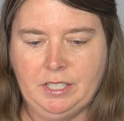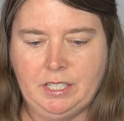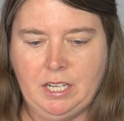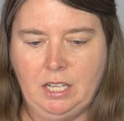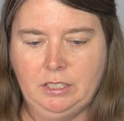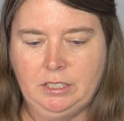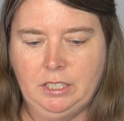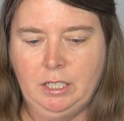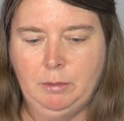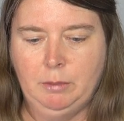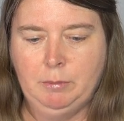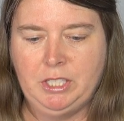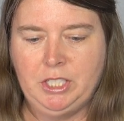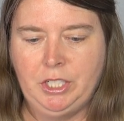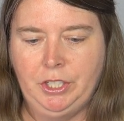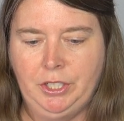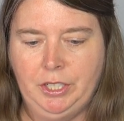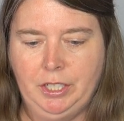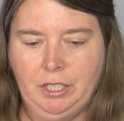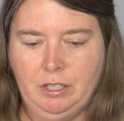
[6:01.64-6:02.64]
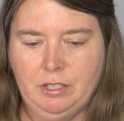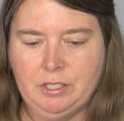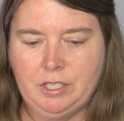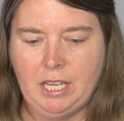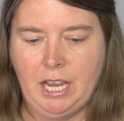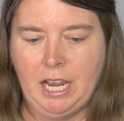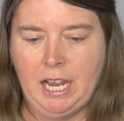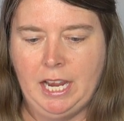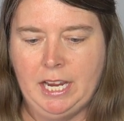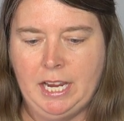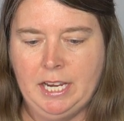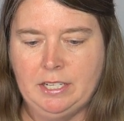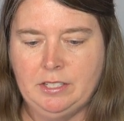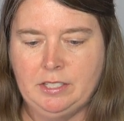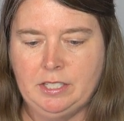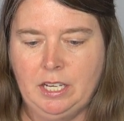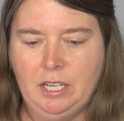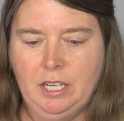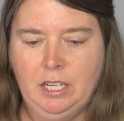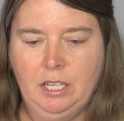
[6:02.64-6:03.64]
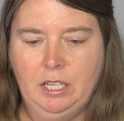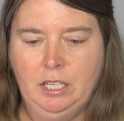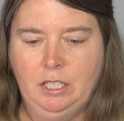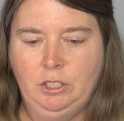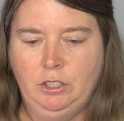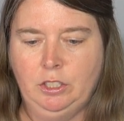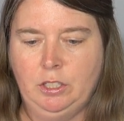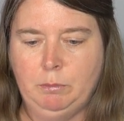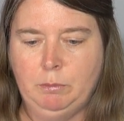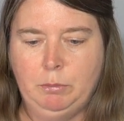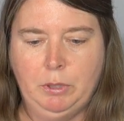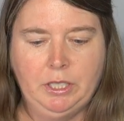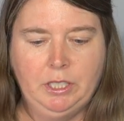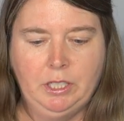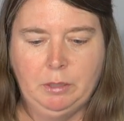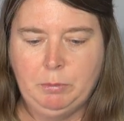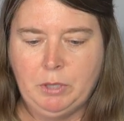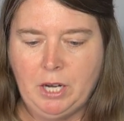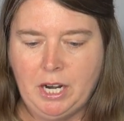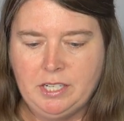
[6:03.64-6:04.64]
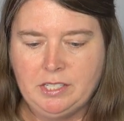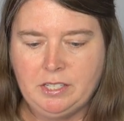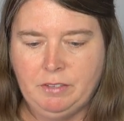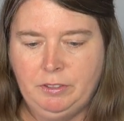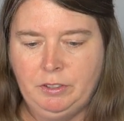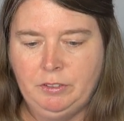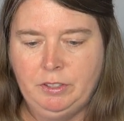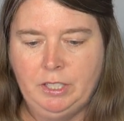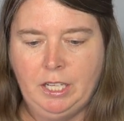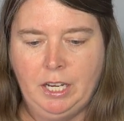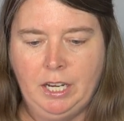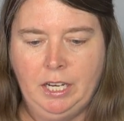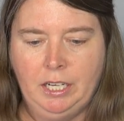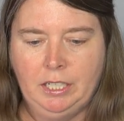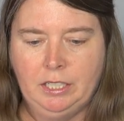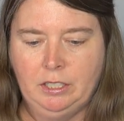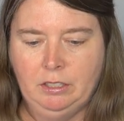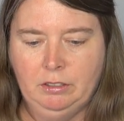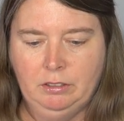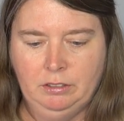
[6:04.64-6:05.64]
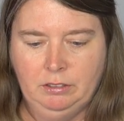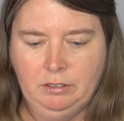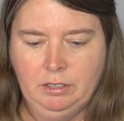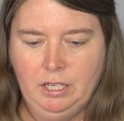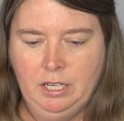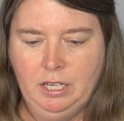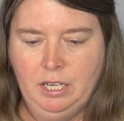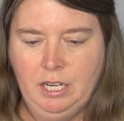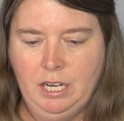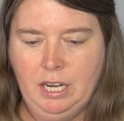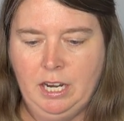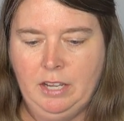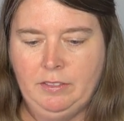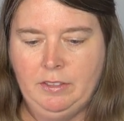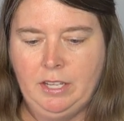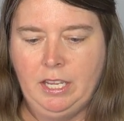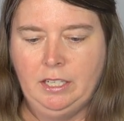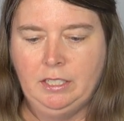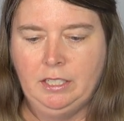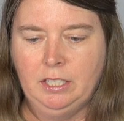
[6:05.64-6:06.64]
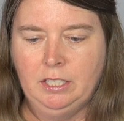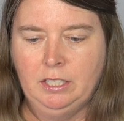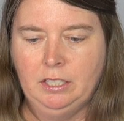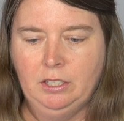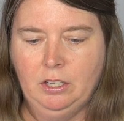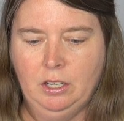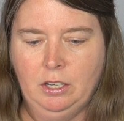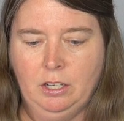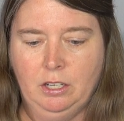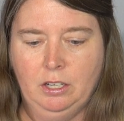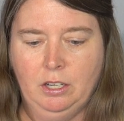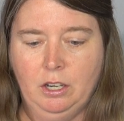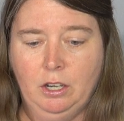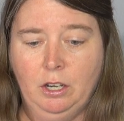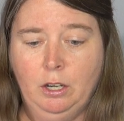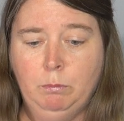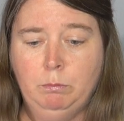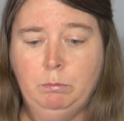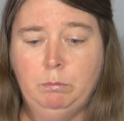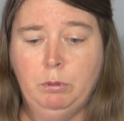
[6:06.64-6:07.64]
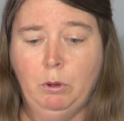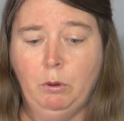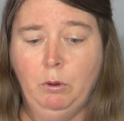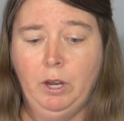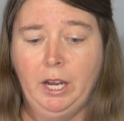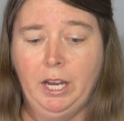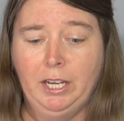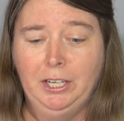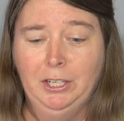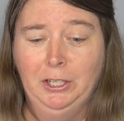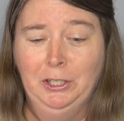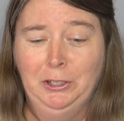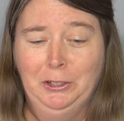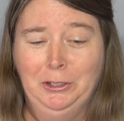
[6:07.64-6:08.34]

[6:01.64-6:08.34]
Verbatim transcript: the color, material, size. You can put your price if you'd like. And then, oh boy.